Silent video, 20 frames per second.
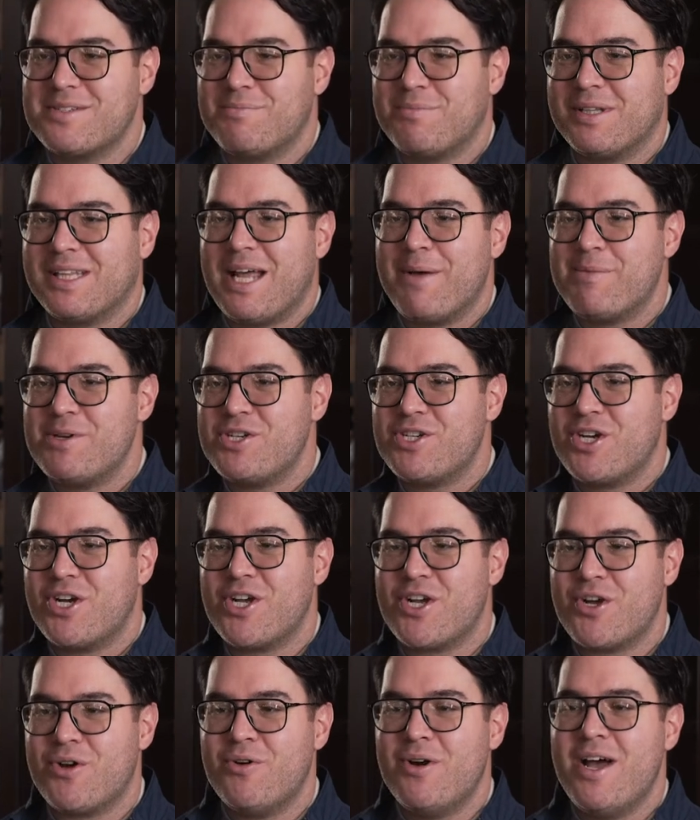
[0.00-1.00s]
but let me show
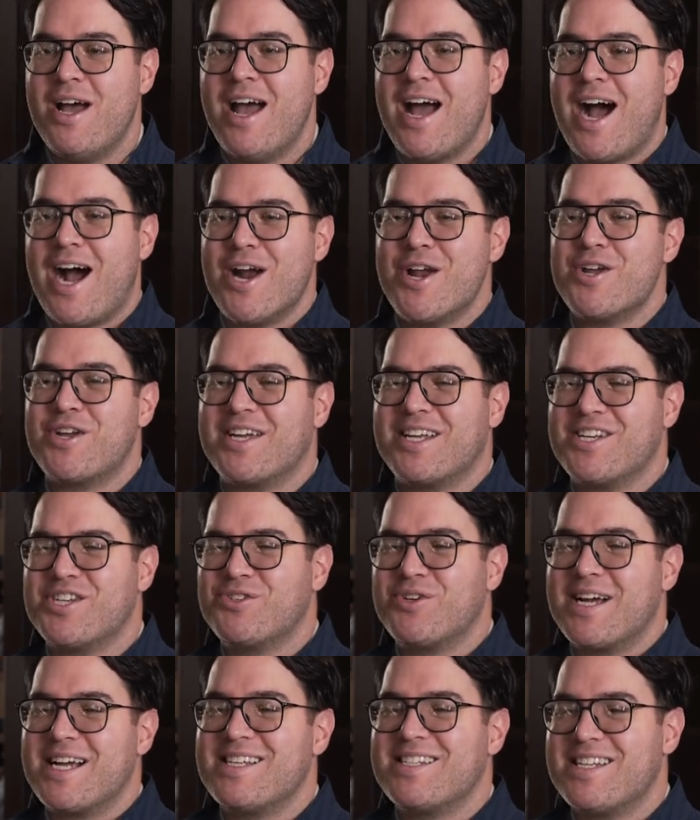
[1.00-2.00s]
you how you can
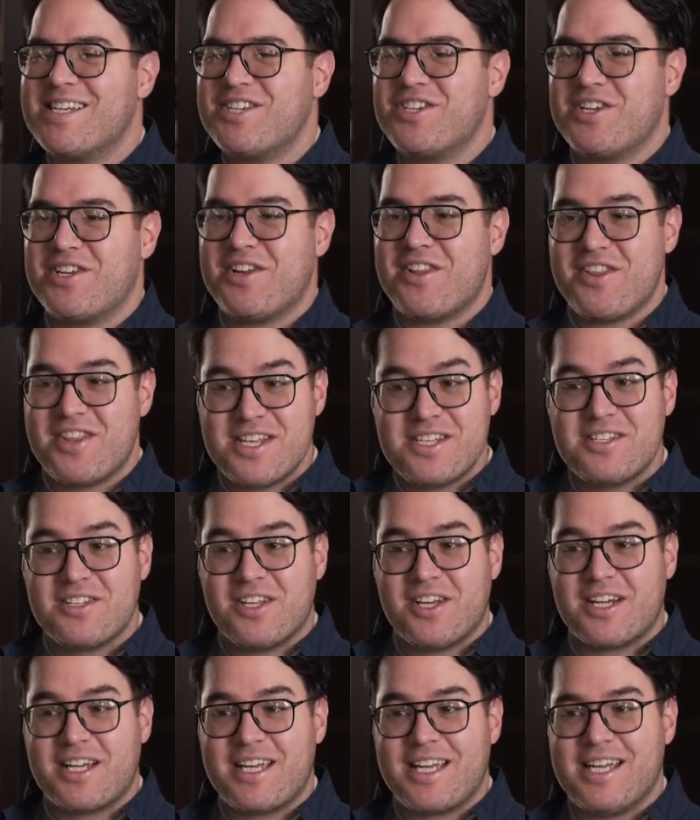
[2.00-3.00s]
transition this
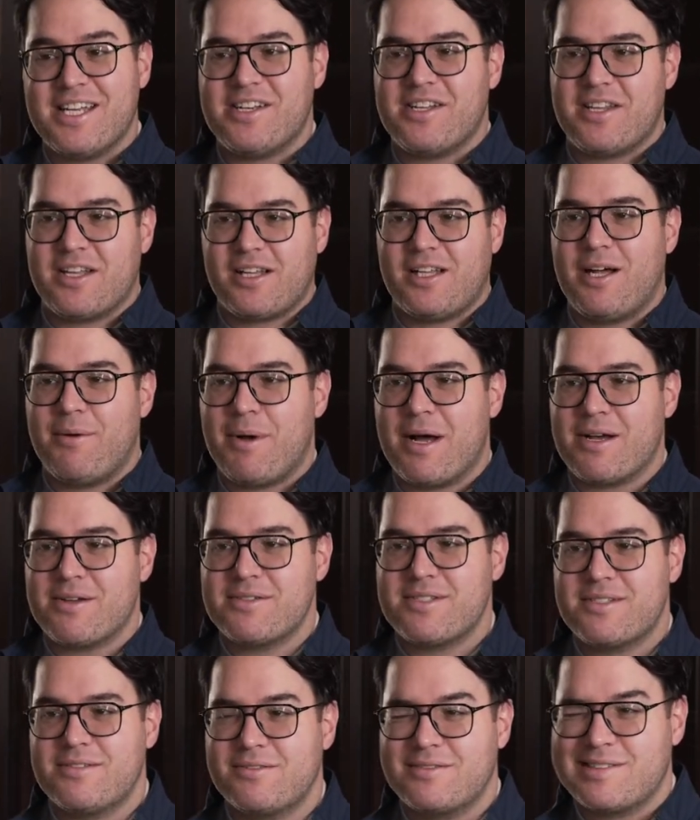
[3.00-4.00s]
look into the
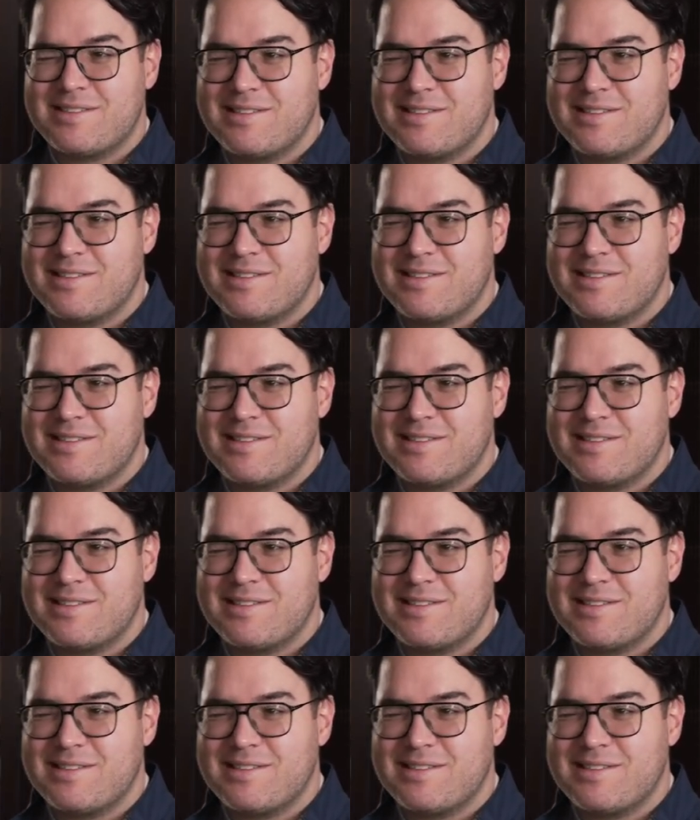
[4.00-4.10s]
clubhouse.